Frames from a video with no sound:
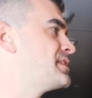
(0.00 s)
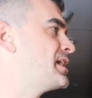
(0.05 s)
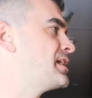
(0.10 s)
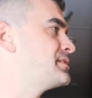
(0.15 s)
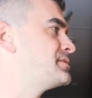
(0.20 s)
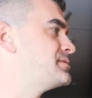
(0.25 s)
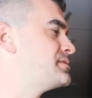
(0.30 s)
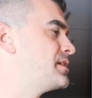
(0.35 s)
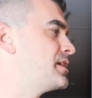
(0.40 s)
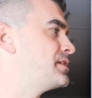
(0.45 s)

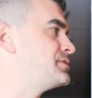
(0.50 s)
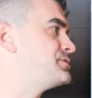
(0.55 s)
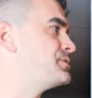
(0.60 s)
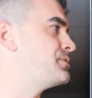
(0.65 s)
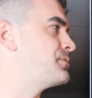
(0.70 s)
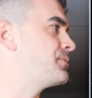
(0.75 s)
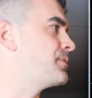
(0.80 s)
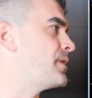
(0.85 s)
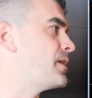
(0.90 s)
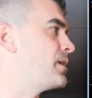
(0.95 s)
that
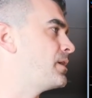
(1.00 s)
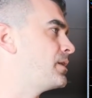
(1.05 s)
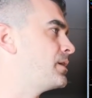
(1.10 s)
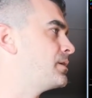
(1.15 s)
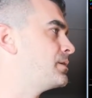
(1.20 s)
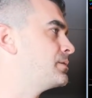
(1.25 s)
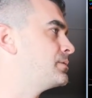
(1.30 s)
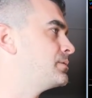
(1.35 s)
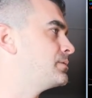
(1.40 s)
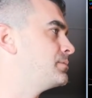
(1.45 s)
do
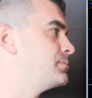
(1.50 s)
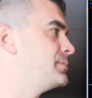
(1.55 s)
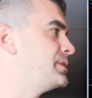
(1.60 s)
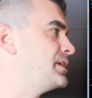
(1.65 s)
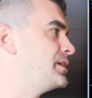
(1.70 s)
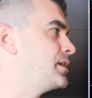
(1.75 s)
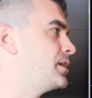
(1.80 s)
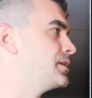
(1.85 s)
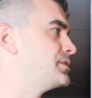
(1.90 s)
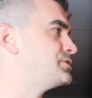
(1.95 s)
follow
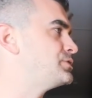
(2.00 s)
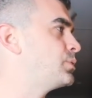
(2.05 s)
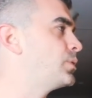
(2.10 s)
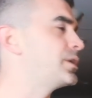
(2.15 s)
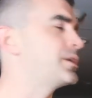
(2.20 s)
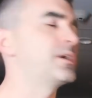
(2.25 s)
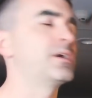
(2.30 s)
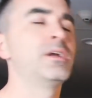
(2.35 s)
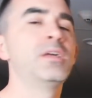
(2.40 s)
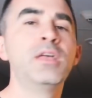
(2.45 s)
me on
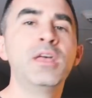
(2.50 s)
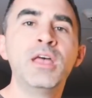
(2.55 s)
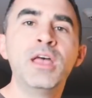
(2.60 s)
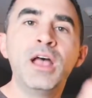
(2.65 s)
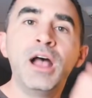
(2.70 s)
Twitter